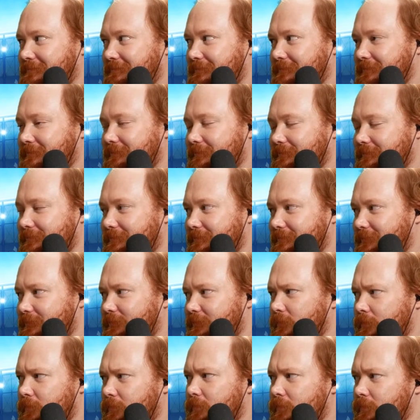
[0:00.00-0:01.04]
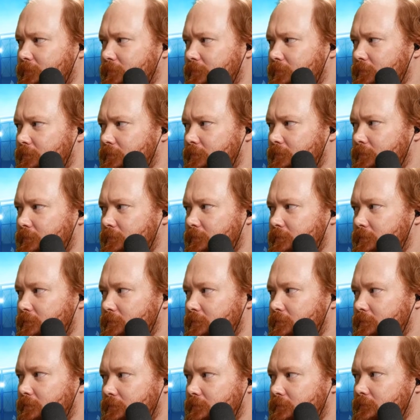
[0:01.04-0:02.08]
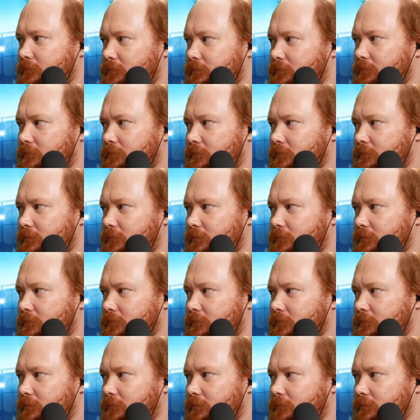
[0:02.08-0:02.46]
(not speaking)